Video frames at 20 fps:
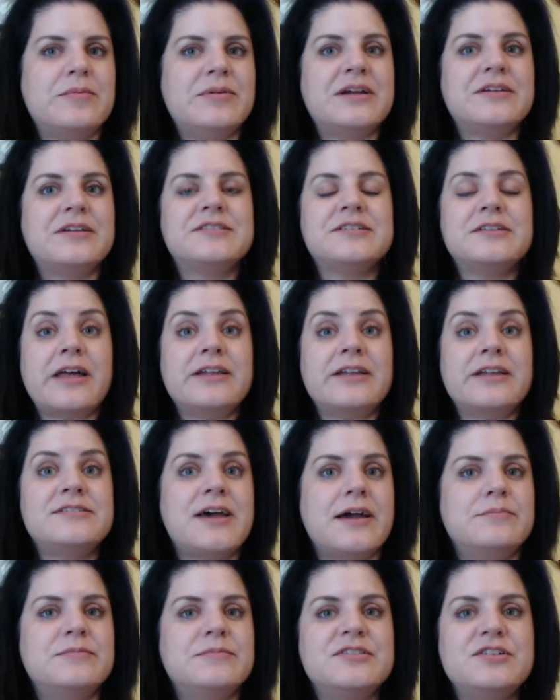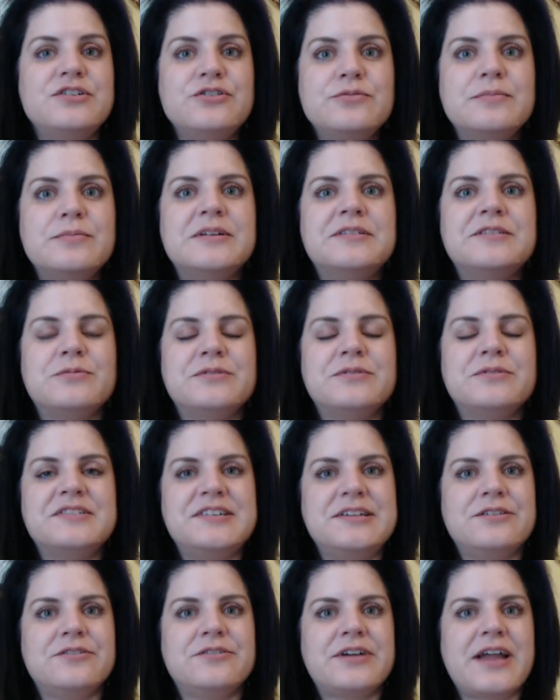because a lot of times humans will
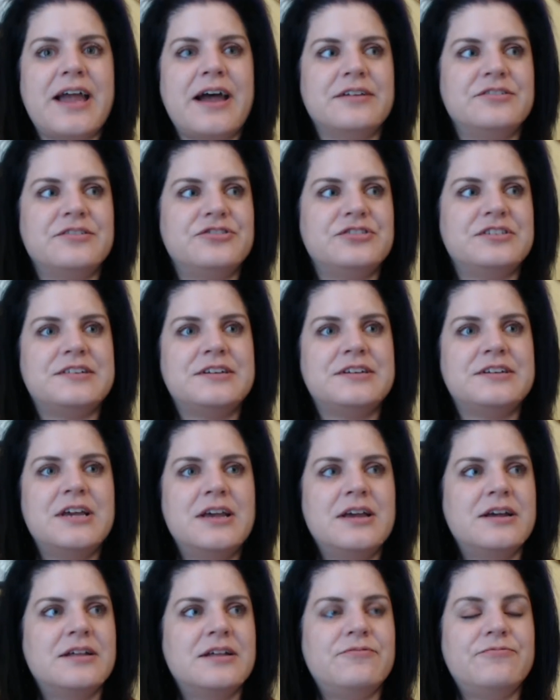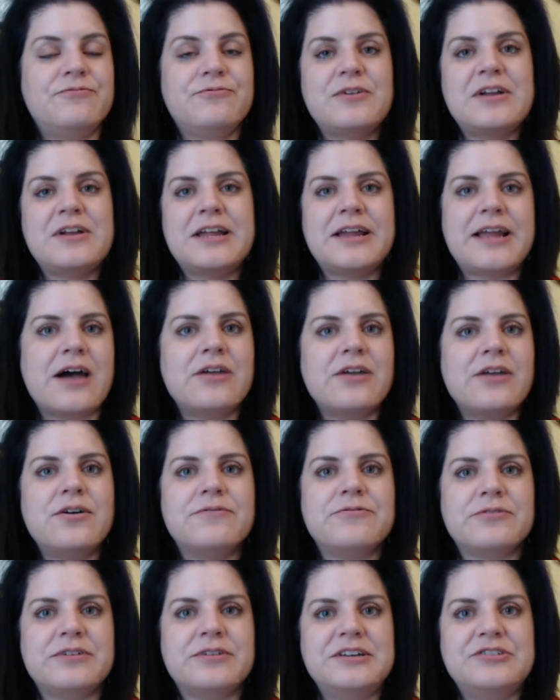see their cats just freaking out
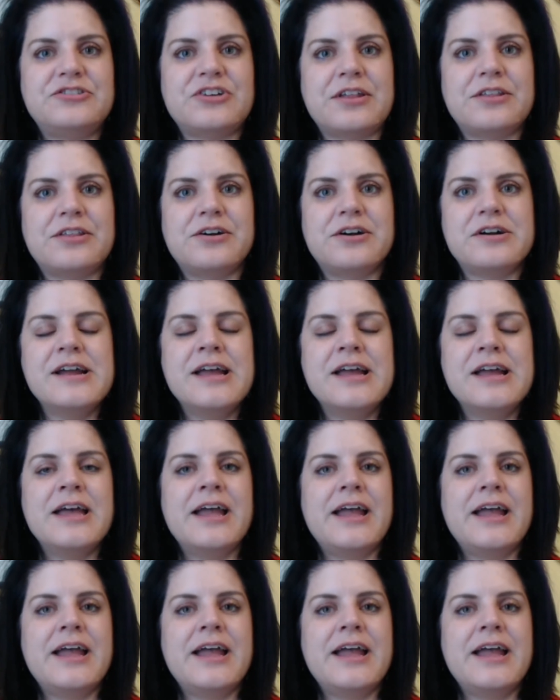over each other,